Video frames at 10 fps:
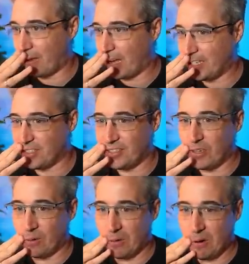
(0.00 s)
I just
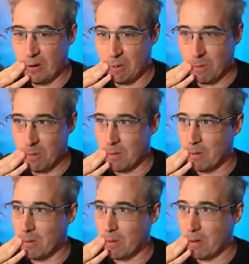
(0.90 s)
don't know
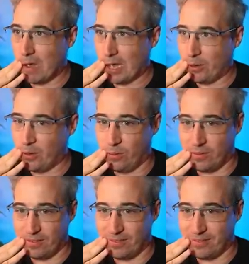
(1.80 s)
how you.